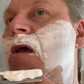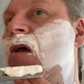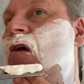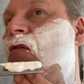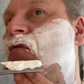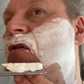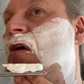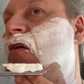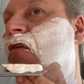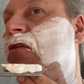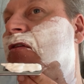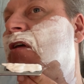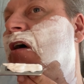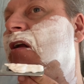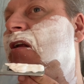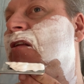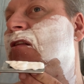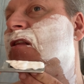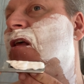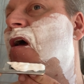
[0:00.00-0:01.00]
if you haven't
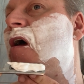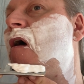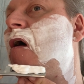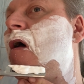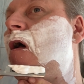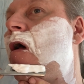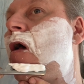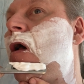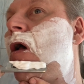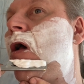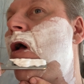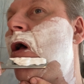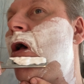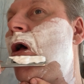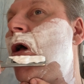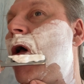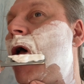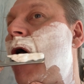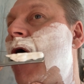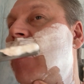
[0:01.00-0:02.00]
done it,
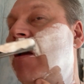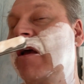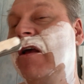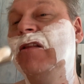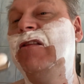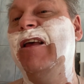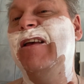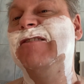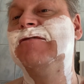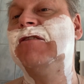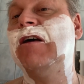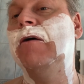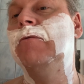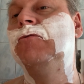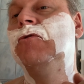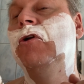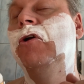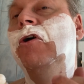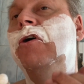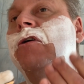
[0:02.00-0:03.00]
it takes time
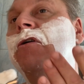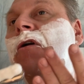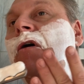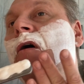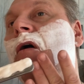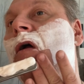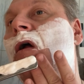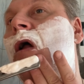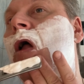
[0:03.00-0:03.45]
to learn.